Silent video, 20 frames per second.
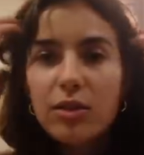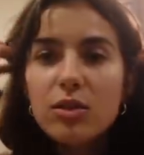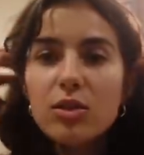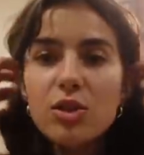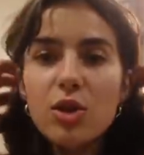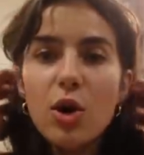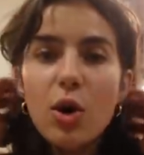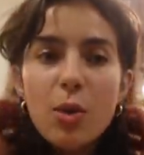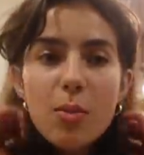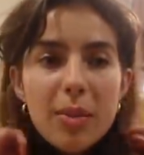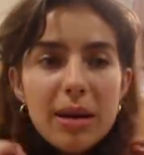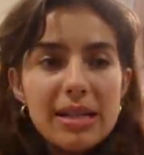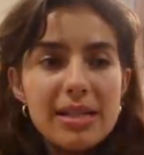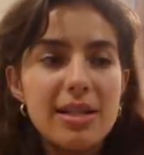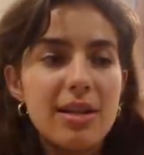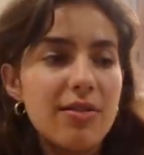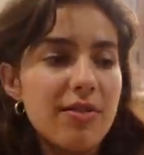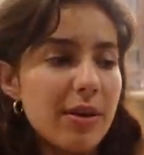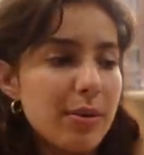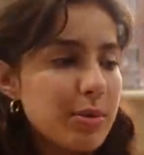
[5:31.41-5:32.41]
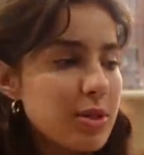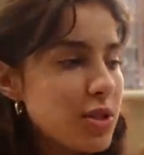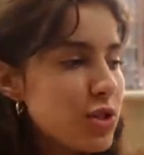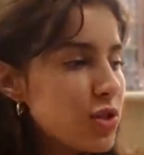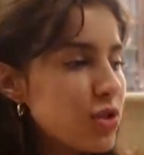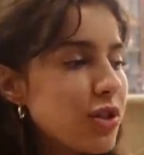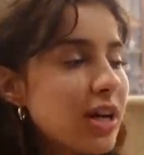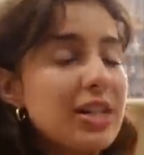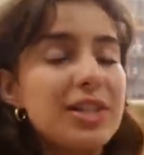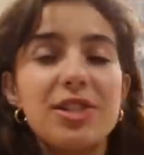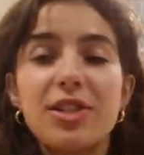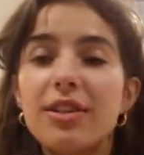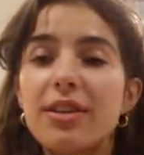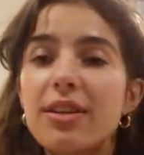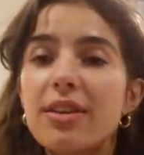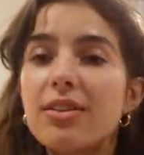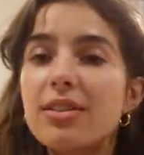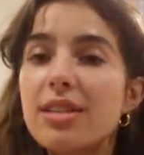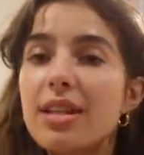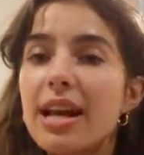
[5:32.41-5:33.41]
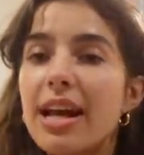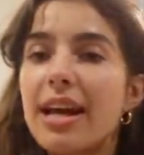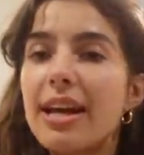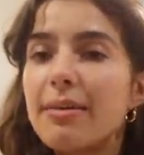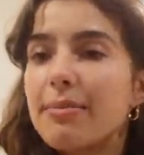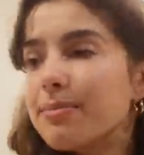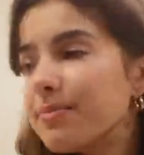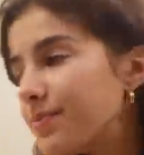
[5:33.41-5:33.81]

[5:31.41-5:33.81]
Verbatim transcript: told myself I would stretch a little today,